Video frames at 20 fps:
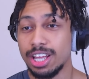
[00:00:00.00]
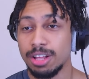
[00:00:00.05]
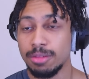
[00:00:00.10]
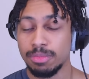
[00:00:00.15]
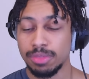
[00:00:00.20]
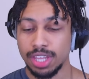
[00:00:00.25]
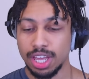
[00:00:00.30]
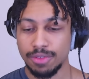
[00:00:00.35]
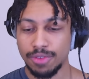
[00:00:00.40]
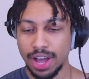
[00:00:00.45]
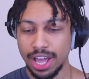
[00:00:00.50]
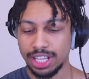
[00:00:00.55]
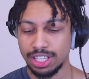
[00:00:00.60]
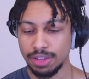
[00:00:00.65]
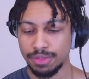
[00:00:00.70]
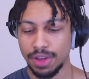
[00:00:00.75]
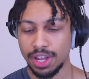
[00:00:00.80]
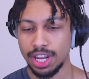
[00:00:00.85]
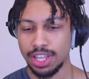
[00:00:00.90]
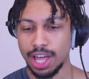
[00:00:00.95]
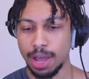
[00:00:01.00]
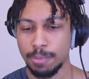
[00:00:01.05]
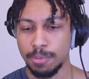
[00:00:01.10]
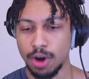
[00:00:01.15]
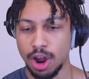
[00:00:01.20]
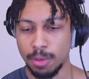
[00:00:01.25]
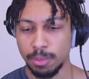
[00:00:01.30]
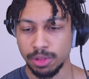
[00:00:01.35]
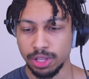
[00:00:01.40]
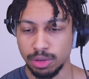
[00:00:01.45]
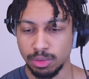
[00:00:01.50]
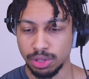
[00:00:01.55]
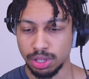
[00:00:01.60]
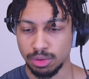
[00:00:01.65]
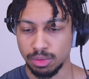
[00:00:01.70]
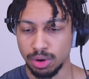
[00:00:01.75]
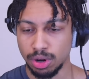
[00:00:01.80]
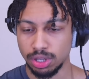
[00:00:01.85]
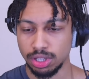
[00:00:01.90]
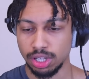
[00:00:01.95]
If I had defended that properly with a
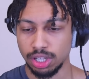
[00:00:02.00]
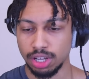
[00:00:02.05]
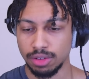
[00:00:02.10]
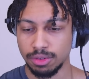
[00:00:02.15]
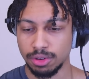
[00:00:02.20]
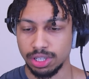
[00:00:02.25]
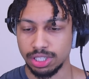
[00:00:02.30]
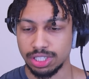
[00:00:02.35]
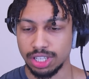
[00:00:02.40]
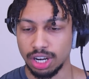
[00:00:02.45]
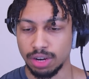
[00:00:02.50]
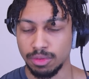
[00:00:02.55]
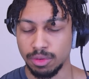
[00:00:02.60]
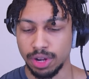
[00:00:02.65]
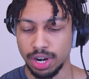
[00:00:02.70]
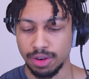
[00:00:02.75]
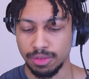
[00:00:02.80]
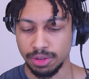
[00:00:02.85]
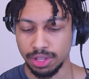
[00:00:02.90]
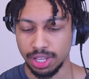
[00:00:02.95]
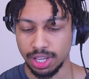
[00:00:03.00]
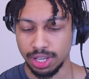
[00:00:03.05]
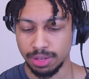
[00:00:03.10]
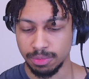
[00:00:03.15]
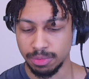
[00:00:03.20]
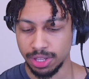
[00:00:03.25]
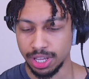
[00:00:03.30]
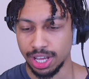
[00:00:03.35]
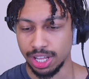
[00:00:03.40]
Royal Delivery instead of whatever the hell